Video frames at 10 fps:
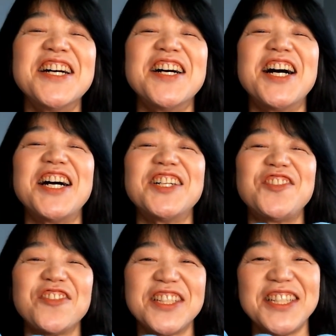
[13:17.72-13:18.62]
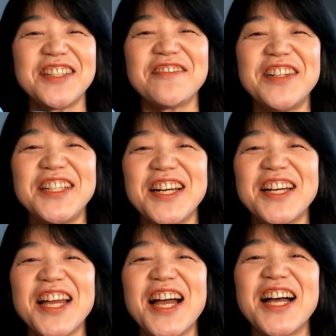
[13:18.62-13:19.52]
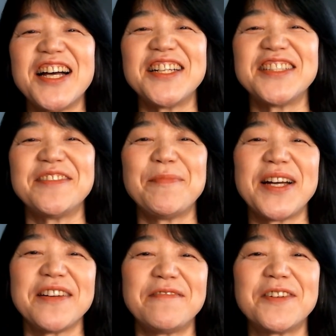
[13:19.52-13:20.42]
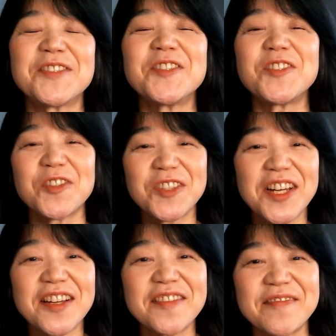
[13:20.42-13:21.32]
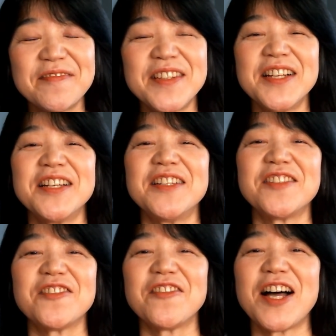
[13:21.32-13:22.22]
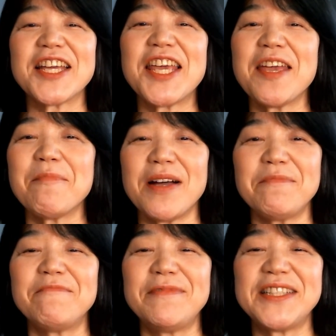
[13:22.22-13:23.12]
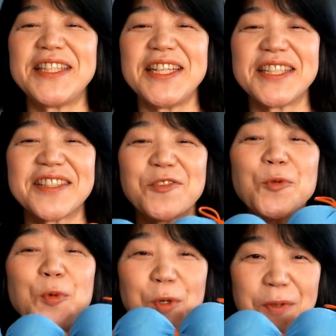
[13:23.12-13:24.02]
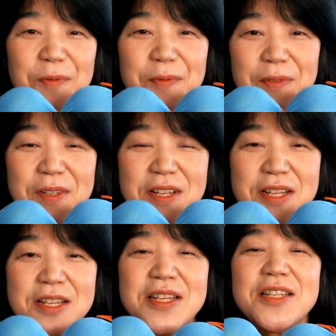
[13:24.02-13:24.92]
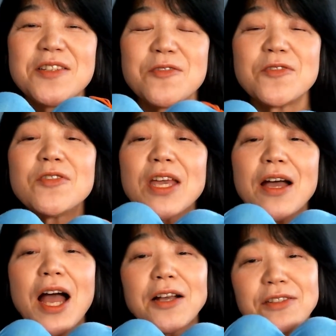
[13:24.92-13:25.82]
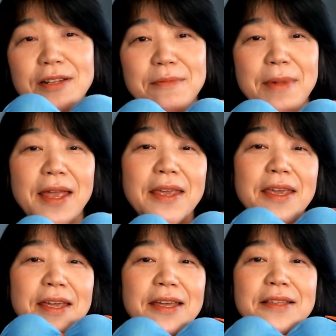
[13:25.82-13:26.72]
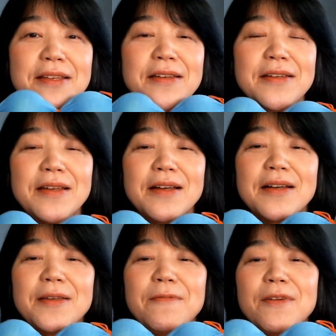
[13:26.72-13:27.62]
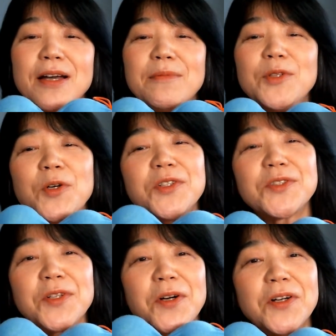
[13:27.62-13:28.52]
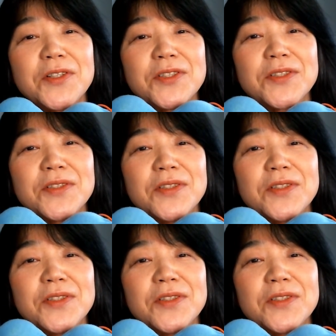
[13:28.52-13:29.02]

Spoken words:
during when I had my frozen shoulder. So I came up with this tool. So you can actually make it if you have long socks,